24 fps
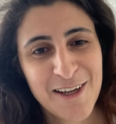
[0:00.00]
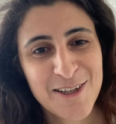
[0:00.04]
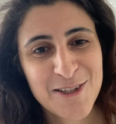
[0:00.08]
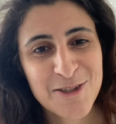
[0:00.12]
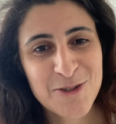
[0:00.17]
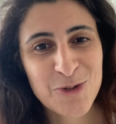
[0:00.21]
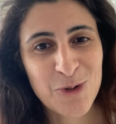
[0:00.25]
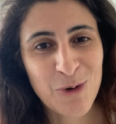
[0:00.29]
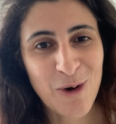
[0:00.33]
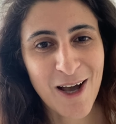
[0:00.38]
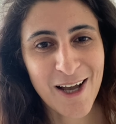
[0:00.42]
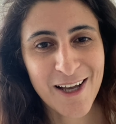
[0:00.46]

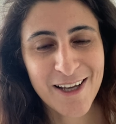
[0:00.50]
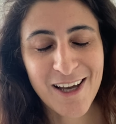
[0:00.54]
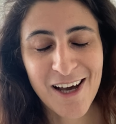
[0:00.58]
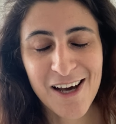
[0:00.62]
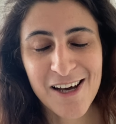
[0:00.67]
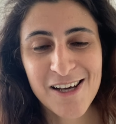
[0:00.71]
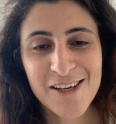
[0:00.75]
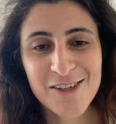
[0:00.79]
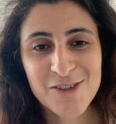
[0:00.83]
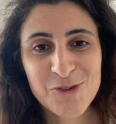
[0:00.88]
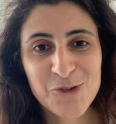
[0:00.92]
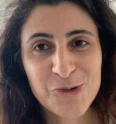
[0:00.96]
So I
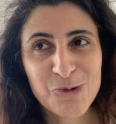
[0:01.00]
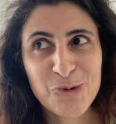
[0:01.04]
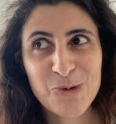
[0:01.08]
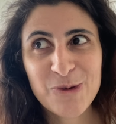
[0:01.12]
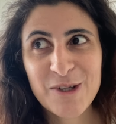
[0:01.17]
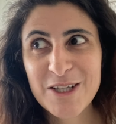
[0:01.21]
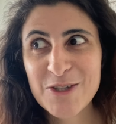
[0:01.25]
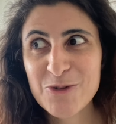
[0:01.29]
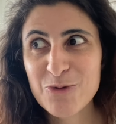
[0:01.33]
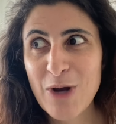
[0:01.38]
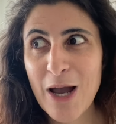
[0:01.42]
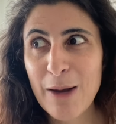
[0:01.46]
got into
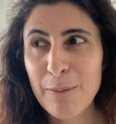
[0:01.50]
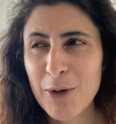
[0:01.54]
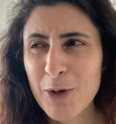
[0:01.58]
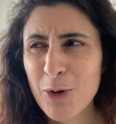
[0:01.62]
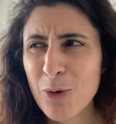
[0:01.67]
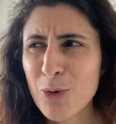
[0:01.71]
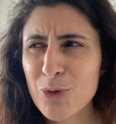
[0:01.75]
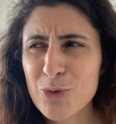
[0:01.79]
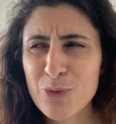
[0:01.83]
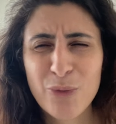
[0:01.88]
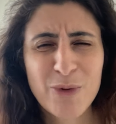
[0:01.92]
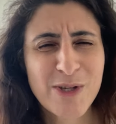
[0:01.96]
these rabbit
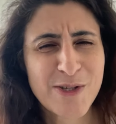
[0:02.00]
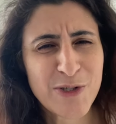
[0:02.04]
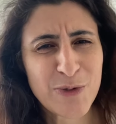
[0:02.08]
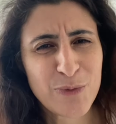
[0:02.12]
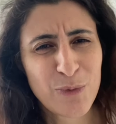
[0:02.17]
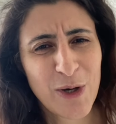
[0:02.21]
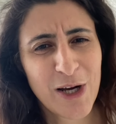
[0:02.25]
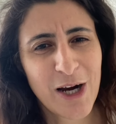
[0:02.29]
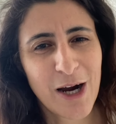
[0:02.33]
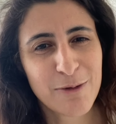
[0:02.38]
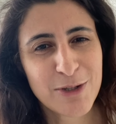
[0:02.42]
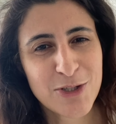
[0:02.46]
holes
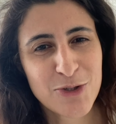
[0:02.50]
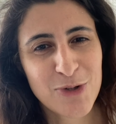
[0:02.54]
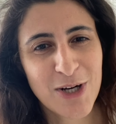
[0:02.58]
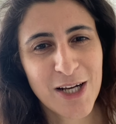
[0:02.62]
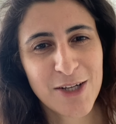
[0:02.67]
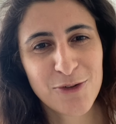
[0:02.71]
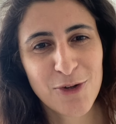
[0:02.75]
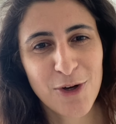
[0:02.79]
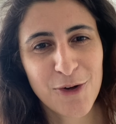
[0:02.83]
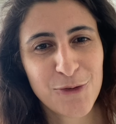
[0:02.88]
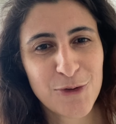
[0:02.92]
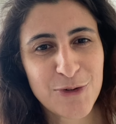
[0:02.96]
where I was
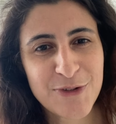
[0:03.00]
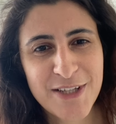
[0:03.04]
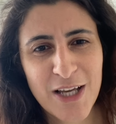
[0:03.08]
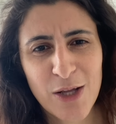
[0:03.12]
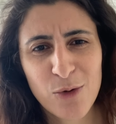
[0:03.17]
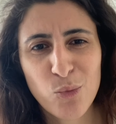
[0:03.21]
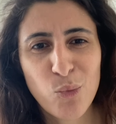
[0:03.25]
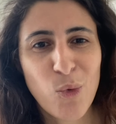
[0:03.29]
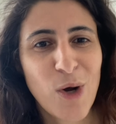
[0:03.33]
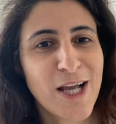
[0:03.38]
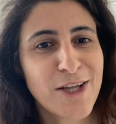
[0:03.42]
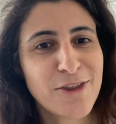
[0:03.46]
trying to
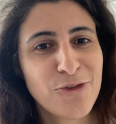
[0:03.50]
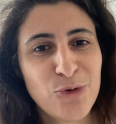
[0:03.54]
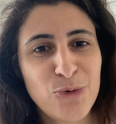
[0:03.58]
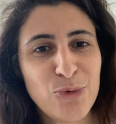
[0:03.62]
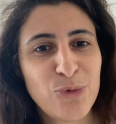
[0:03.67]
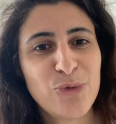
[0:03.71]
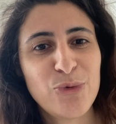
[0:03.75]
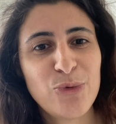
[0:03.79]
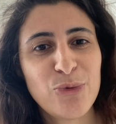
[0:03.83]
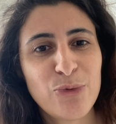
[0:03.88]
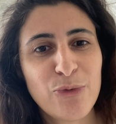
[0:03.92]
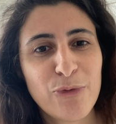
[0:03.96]
understand, why
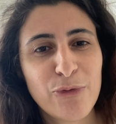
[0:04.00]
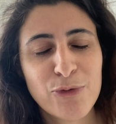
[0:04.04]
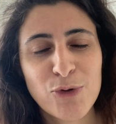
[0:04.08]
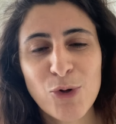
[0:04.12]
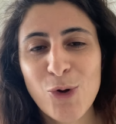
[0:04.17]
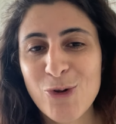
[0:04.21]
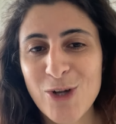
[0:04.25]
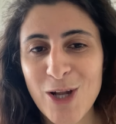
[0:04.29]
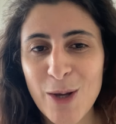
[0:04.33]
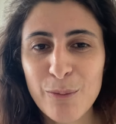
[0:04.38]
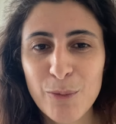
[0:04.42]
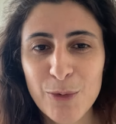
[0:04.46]
do
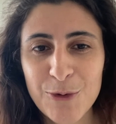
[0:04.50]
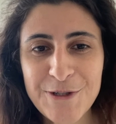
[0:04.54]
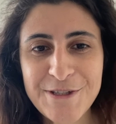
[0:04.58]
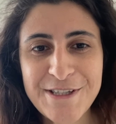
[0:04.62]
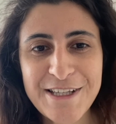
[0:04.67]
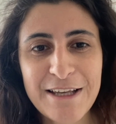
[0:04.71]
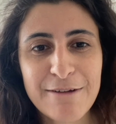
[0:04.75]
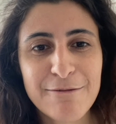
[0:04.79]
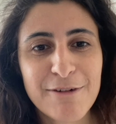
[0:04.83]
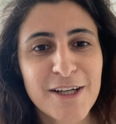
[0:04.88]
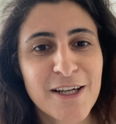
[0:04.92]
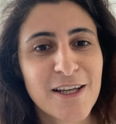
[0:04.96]
float numbers
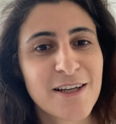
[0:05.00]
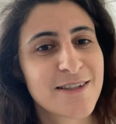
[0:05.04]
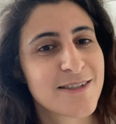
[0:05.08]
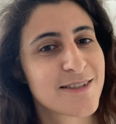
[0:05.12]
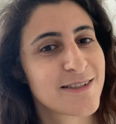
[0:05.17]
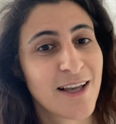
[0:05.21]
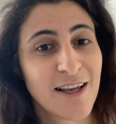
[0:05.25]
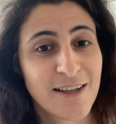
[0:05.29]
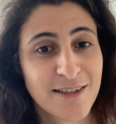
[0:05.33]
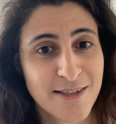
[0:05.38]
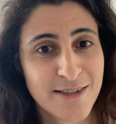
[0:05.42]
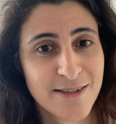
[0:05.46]
even
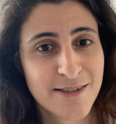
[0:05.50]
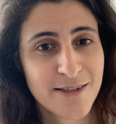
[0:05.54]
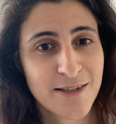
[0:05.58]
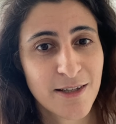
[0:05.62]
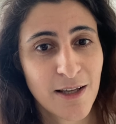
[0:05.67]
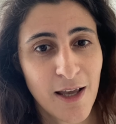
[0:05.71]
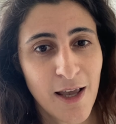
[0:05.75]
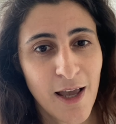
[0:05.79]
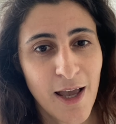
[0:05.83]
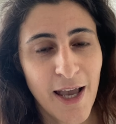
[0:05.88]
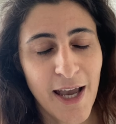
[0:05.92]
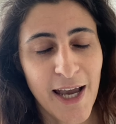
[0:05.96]
exist?
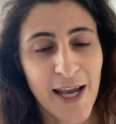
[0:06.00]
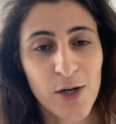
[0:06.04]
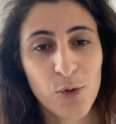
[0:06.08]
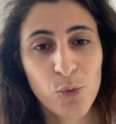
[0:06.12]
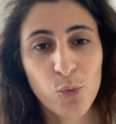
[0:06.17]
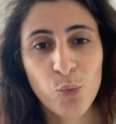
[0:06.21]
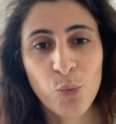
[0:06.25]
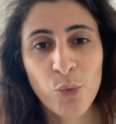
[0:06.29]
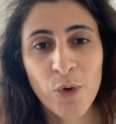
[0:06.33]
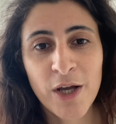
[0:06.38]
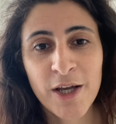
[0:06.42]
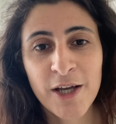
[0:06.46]

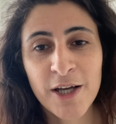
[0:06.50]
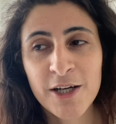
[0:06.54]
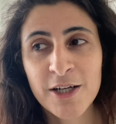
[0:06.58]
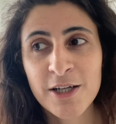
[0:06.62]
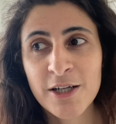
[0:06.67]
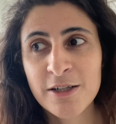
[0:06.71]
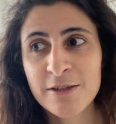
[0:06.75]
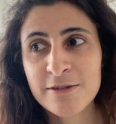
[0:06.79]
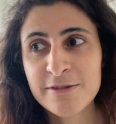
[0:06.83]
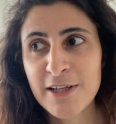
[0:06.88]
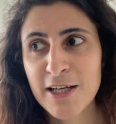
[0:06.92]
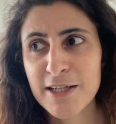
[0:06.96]
And
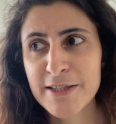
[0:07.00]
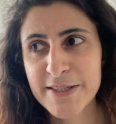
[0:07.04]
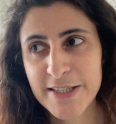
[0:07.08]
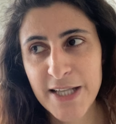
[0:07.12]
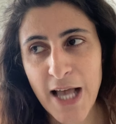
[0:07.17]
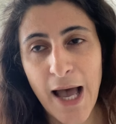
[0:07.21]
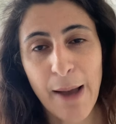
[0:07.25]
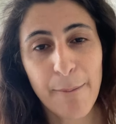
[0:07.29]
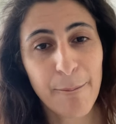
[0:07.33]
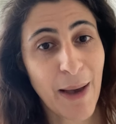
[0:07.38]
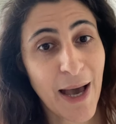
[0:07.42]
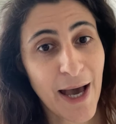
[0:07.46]
where does
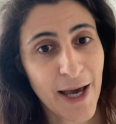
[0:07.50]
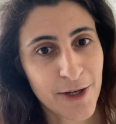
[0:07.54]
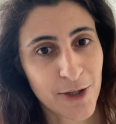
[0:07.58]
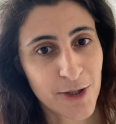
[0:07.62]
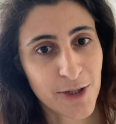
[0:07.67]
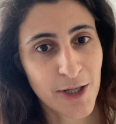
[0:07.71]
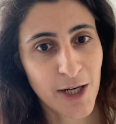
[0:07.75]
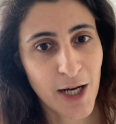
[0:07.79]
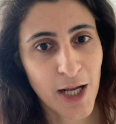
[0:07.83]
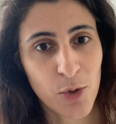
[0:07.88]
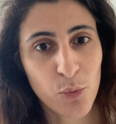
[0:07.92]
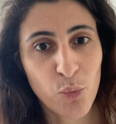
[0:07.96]
that
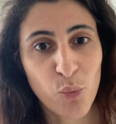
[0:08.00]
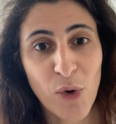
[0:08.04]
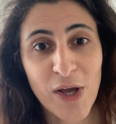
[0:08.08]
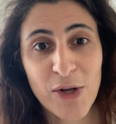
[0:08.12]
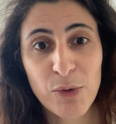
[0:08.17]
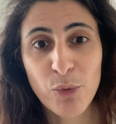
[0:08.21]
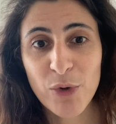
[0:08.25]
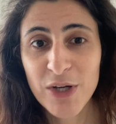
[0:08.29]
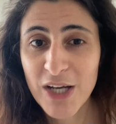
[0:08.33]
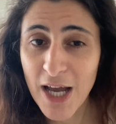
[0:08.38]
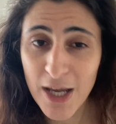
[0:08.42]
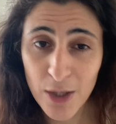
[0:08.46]
matter? And
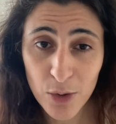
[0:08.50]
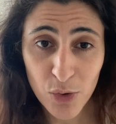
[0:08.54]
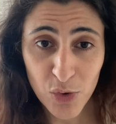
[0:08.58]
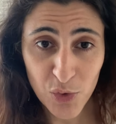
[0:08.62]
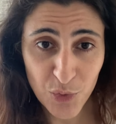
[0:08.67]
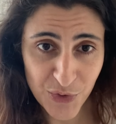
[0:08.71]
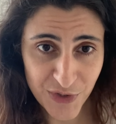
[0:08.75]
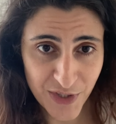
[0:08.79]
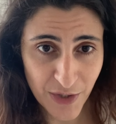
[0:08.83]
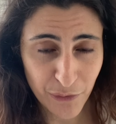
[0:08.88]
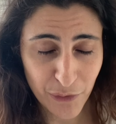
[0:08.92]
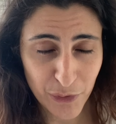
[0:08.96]
when would I
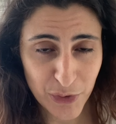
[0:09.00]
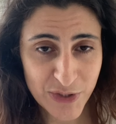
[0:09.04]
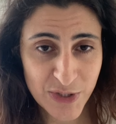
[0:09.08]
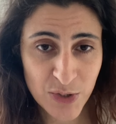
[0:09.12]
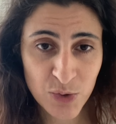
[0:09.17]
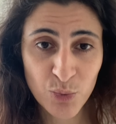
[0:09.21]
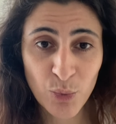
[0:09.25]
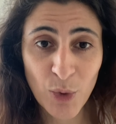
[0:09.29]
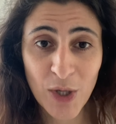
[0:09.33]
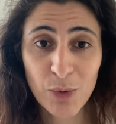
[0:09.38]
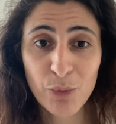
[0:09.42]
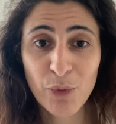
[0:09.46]
use it
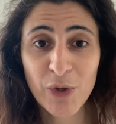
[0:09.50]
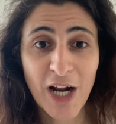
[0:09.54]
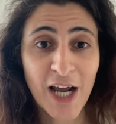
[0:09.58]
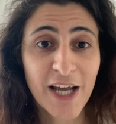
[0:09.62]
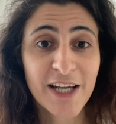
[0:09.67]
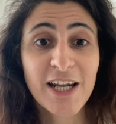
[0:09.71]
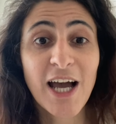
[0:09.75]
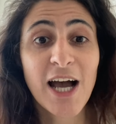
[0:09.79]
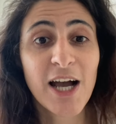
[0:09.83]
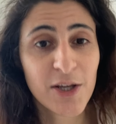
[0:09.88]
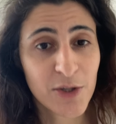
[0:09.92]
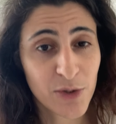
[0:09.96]
versus when would I
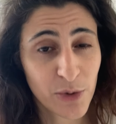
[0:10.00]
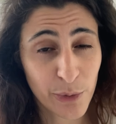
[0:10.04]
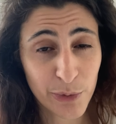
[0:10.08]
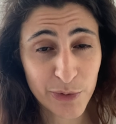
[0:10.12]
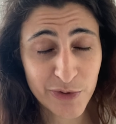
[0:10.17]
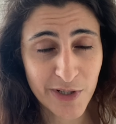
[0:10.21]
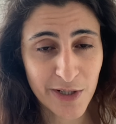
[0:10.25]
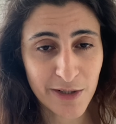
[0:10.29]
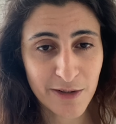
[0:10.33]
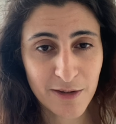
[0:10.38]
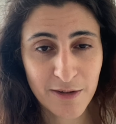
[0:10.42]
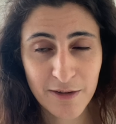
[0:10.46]
not use
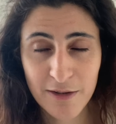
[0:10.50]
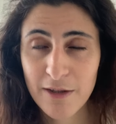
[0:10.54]
it?